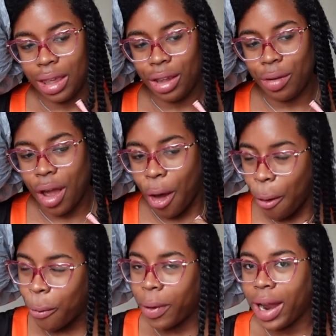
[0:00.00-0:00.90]
you
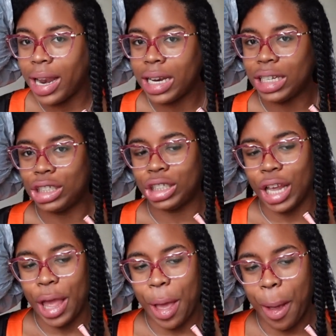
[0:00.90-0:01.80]
know, we're in the
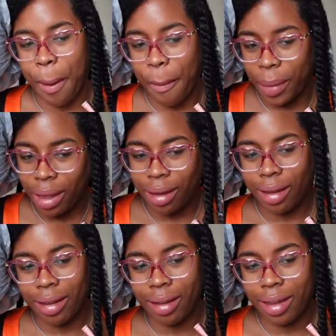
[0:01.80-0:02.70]
gym.
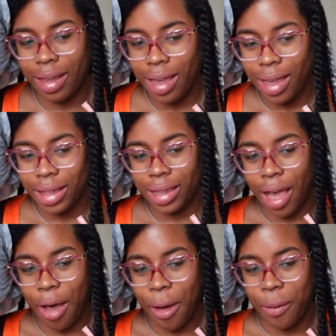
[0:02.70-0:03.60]

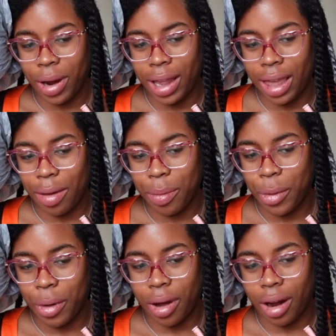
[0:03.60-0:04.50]
So we're getting
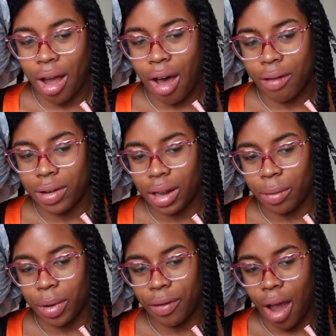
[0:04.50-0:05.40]
more
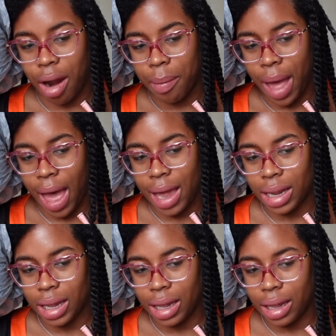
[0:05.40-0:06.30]
confident with our
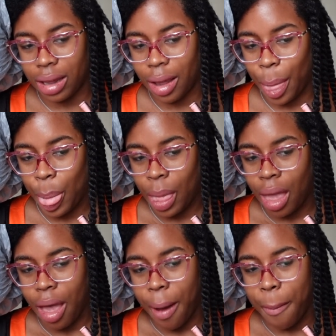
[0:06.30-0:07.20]
body.
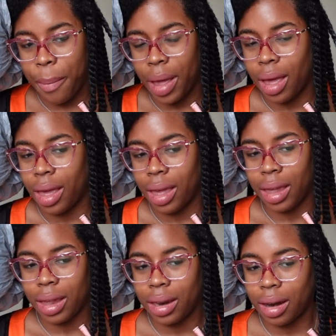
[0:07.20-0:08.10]

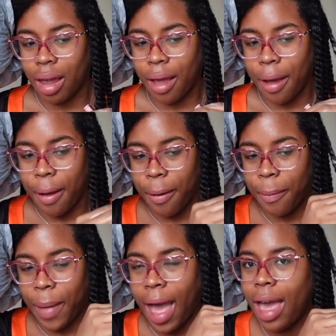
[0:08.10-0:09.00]
But
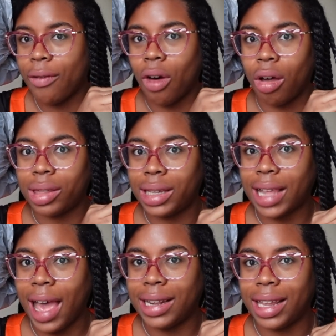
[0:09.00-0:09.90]
um I have all these
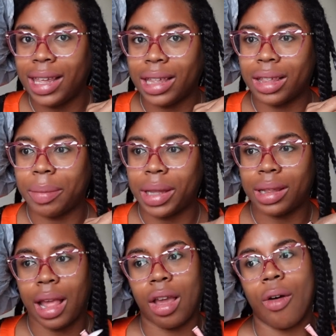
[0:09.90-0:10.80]
ideas, but
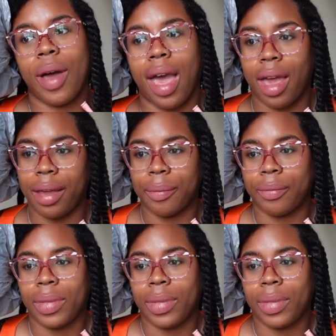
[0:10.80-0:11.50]
it's like, okay,